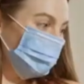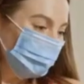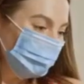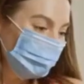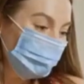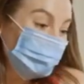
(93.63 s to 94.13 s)

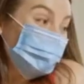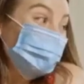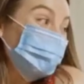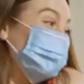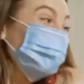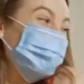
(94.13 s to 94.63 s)
many, that would
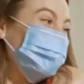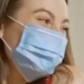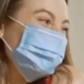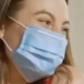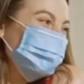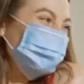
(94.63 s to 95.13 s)
be a game
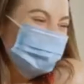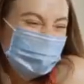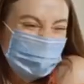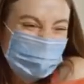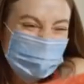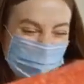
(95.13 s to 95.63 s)

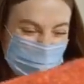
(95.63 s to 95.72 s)
changer.